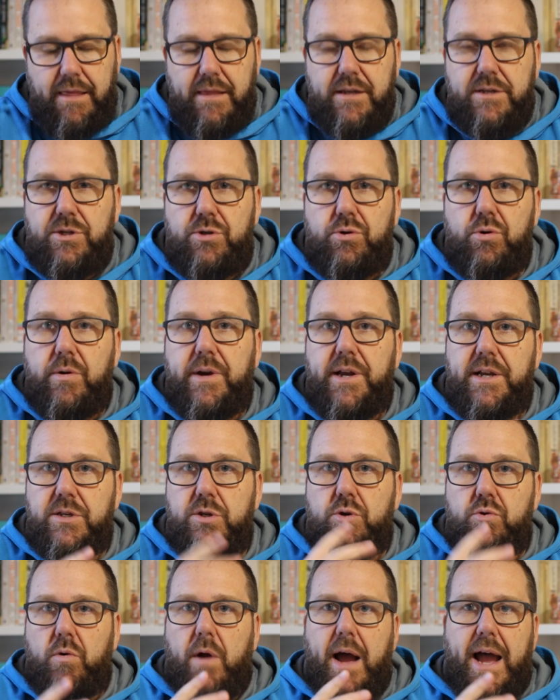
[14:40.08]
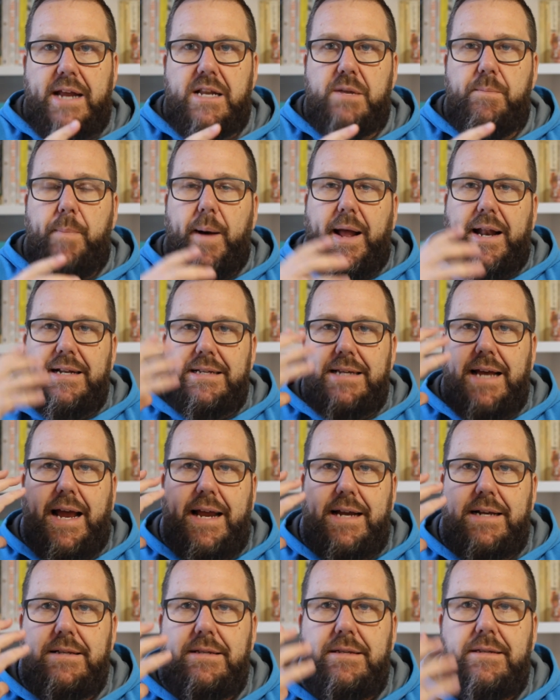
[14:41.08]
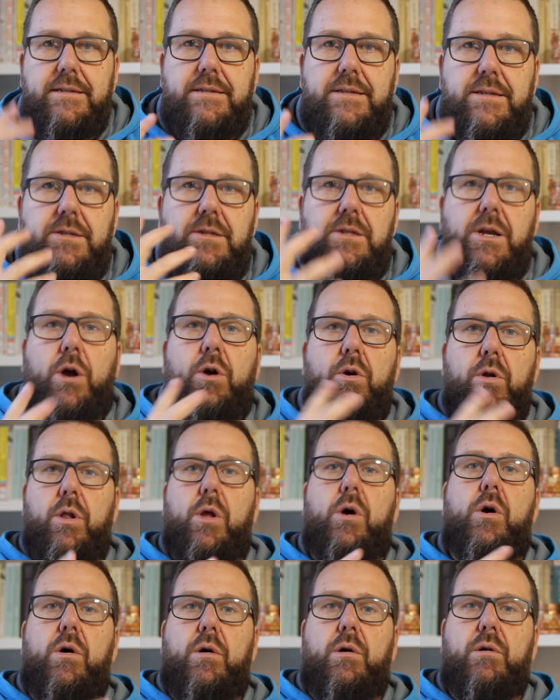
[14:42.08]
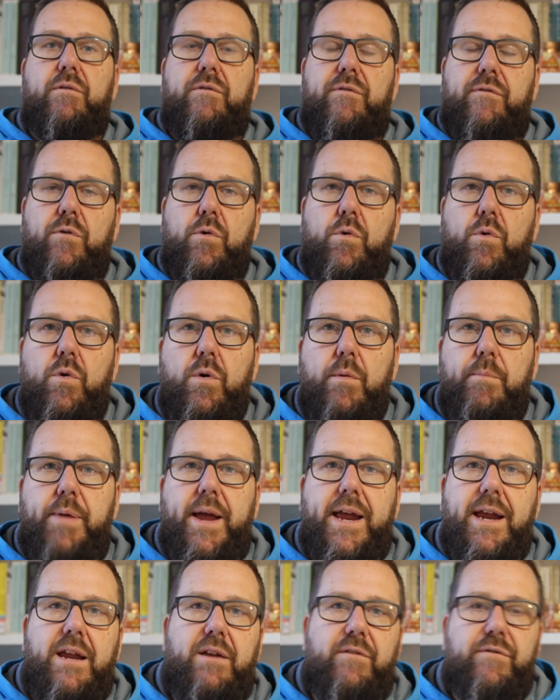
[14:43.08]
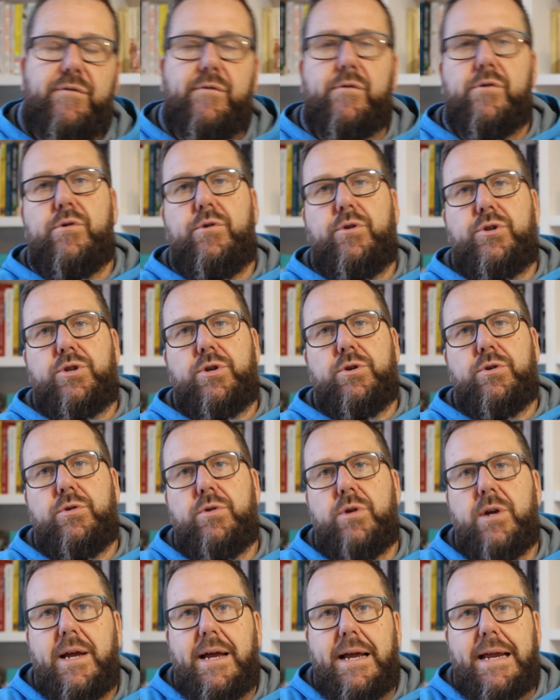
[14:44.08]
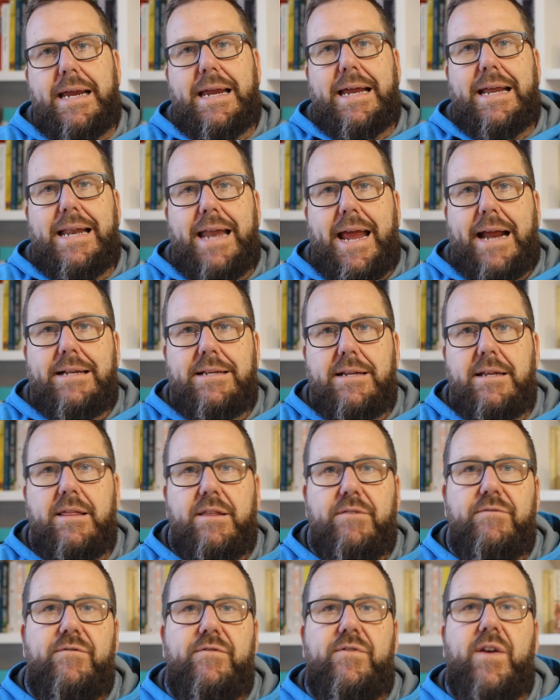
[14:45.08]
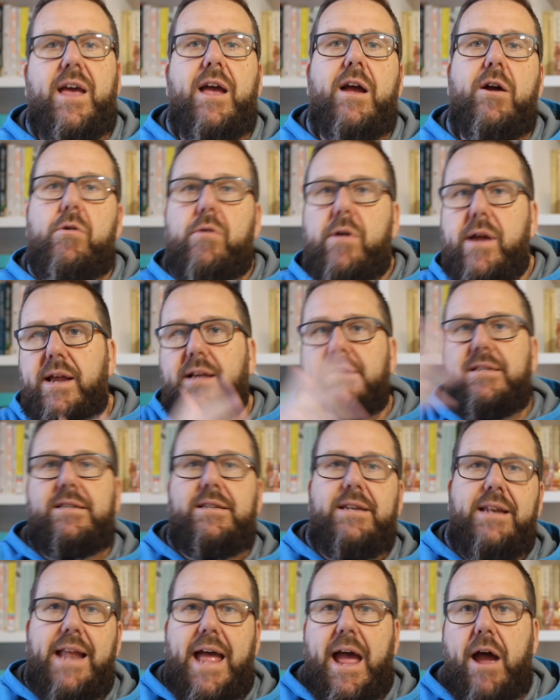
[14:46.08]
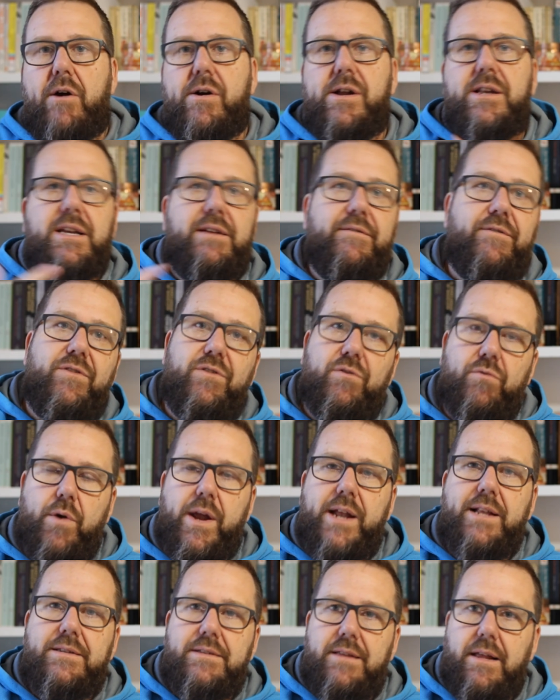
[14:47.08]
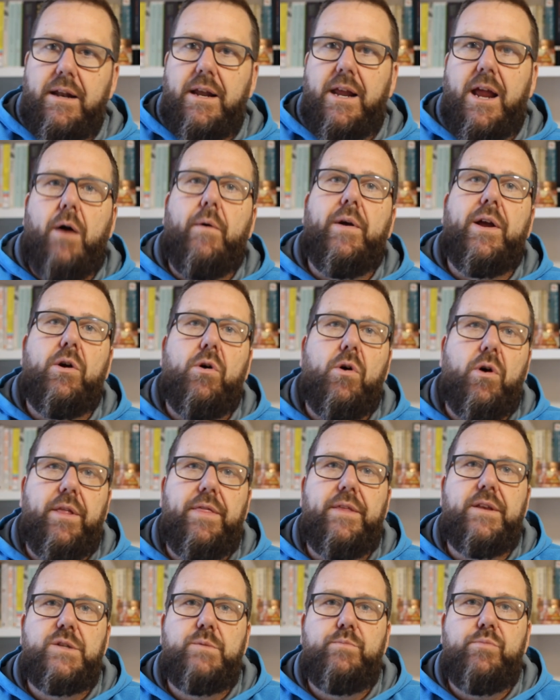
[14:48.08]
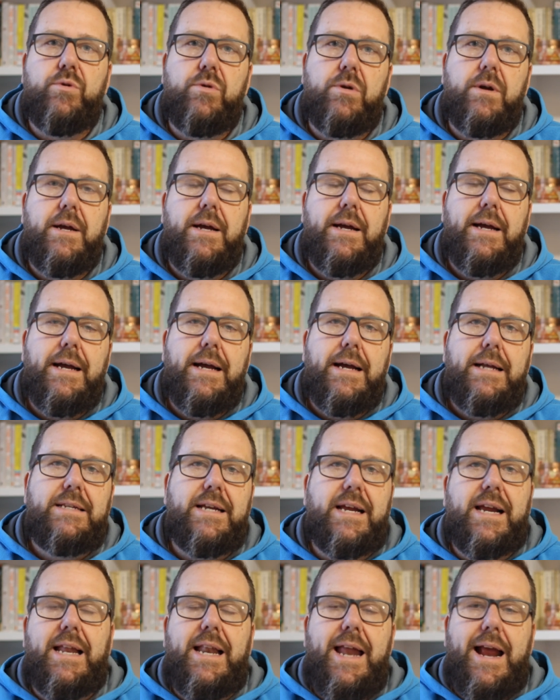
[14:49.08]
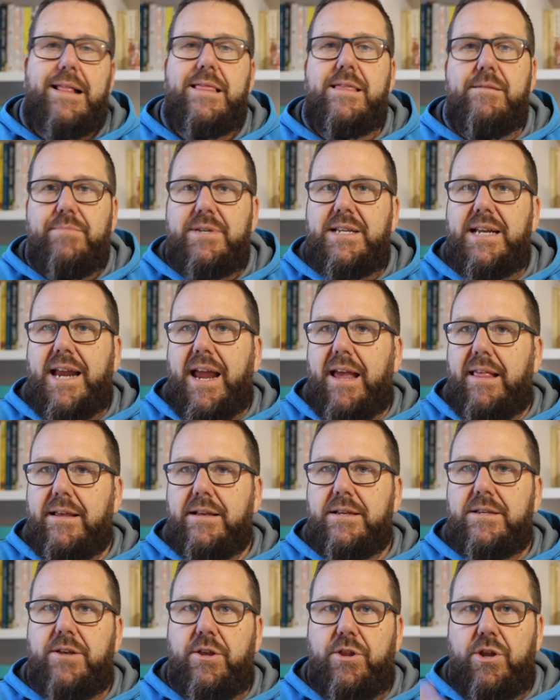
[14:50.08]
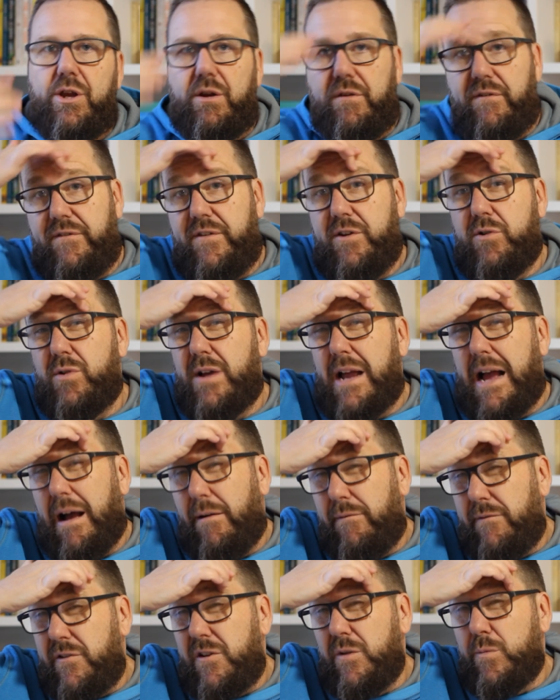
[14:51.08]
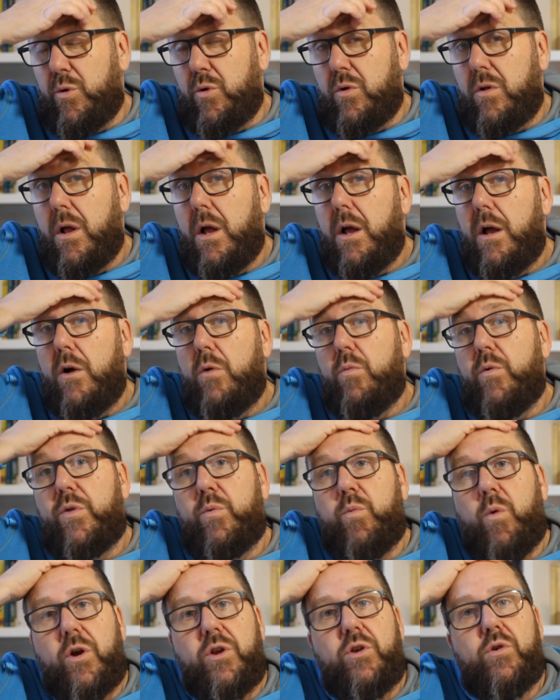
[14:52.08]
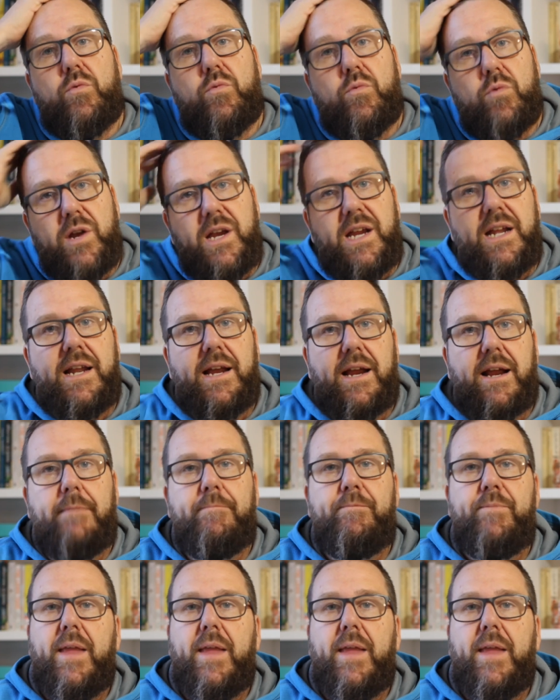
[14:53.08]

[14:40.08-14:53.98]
The story is great, but it takes so long for Peggy Frew to connect the various narrative threads that are going on in this book, to connect them together so that you feel comfortable with what you're reading